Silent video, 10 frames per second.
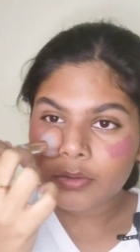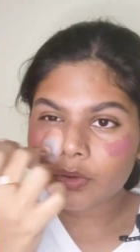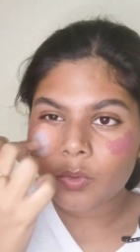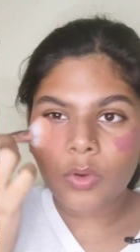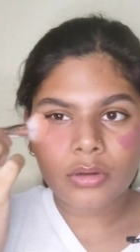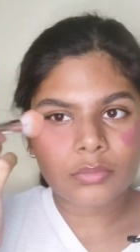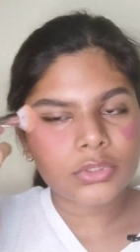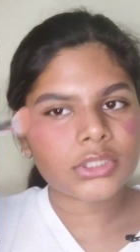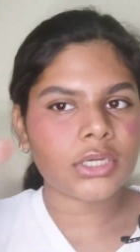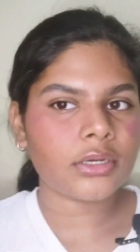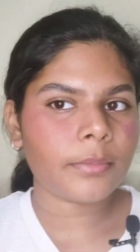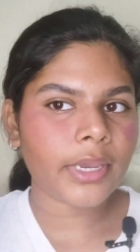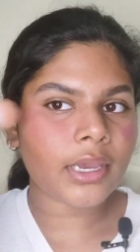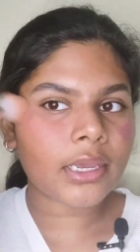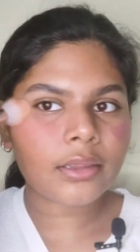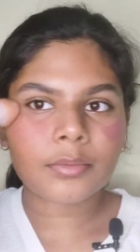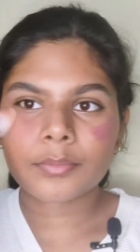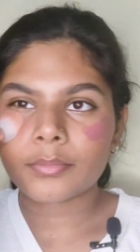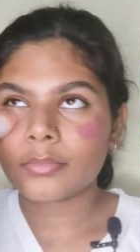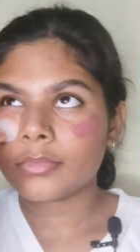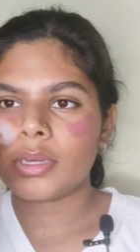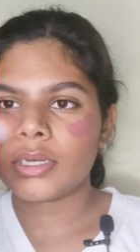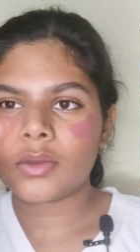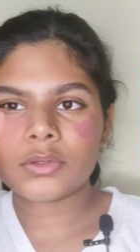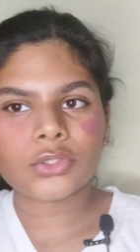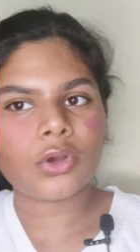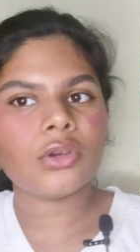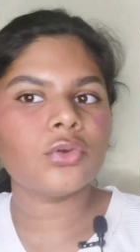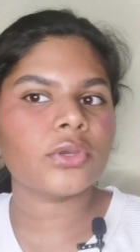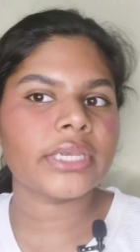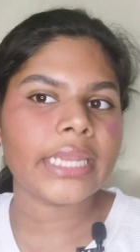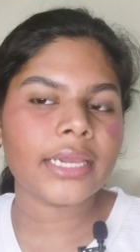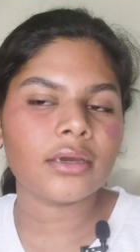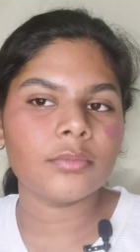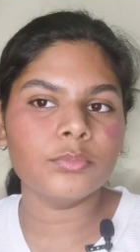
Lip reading: I'm gonna go almost under my eye. Right now it's all looking like a